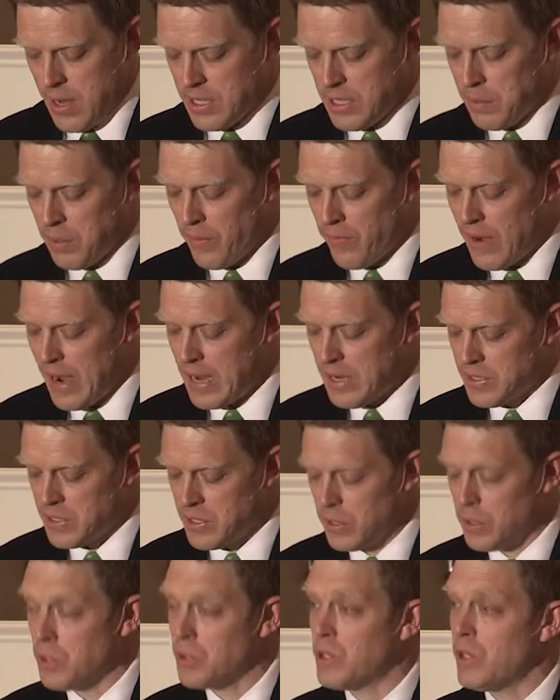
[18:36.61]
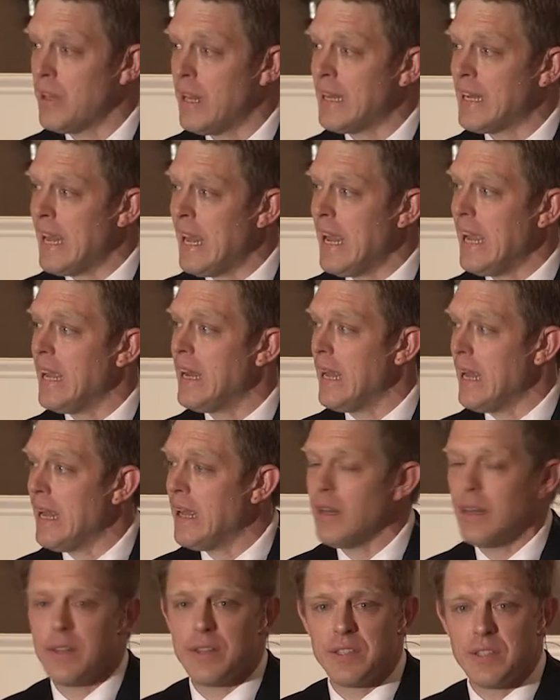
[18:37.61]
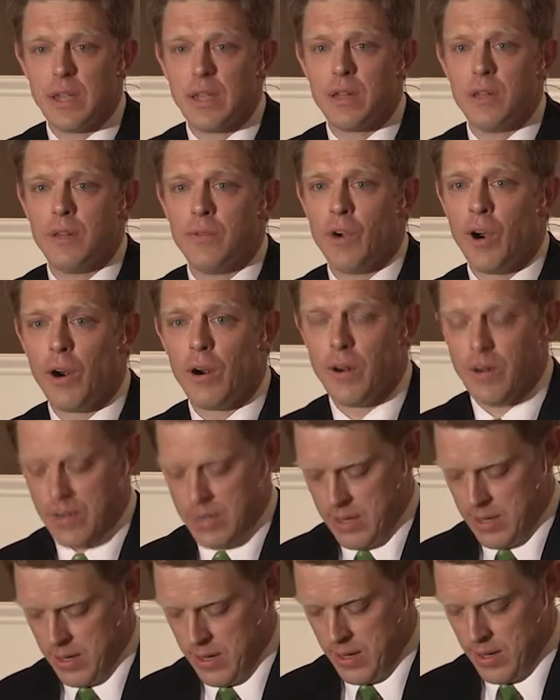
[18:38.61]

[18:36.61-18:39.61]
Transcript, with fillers: to provide a solution that can end the cycle of hurt